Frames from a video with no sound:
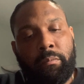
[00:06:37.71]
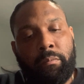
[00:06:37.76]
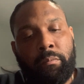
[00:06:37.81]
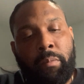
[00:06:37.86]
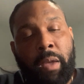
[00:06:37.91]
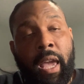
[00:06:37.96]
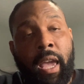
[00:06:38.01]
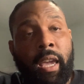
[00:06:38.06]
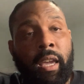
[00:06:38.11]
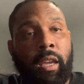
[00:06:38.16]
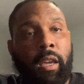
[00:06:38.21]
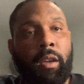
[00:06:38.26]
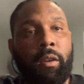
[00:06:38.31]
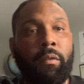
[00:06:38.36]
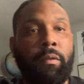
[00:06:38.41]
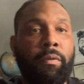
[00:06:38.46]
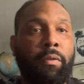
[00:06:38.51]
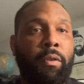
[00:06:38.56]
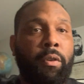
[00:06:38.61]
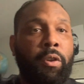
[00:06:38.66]
paying
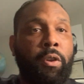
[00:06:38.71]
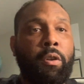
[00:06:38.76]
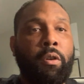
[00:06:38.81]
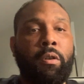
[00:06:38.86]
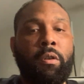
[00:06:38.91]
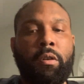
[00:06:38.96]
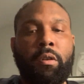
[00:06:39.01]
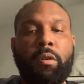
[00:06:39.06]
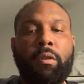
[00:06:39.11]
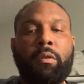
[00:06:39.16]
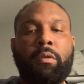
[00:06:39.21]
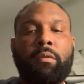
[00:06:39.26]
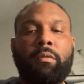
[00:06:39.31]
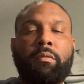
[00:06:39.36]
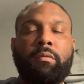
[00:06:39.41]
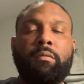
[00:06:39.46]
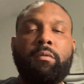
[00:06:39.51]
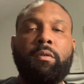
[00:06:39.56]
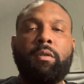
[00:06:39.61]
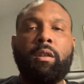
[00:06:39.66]
for your
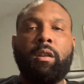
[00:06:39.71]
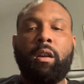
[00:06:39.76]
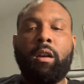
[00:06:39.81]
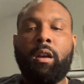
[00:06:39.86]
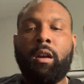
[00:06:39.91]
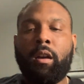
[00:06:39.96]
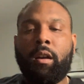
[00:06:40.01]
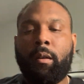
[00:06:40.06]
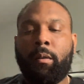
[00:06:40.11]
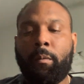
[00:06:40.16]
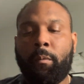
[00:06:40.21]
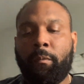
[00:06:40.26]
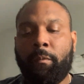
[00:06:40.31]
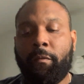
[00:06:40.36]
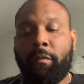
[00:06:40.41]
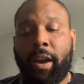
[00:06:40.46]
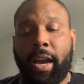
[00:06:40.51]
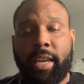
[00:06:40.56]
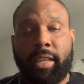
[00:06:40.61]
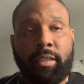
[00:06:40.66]

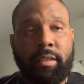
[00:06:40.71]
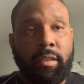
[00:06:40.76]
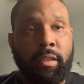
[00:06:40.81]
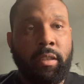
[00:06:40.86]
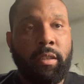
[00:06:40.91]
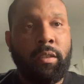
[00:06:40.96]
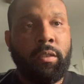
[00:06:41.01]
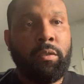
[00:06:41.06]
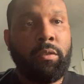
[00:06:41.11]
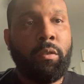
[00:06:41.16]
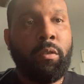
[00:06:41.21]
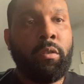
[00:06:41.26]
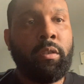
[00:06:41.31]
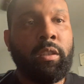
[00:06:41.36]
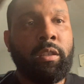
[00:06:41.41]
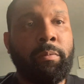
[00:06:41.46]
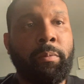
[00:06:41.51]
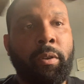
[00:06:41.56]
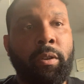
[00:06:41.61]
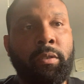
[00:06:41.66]
vices, or
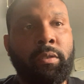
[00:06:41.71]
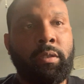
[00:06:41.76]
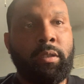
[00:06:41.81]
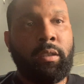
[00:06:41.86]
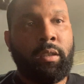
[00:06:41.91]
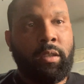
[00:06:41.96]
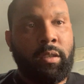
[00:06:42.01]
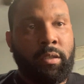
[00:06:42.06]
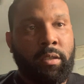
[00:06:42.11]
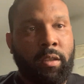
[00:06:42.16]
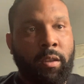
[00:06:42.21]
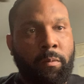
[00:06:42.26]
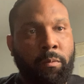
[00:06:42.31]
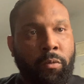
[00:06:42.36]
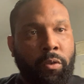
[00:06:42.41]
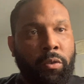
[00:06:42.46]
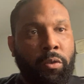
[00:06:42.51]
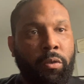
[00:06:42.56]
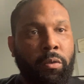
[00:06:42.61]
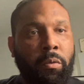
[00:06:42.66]
this person is
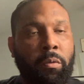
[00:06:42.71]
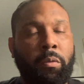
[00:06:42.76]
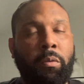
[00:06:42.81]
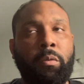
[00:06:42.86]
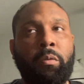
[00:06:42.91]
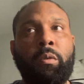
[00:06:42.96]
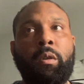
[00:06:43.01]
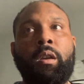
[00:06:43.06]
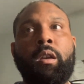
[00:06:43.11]
someone who,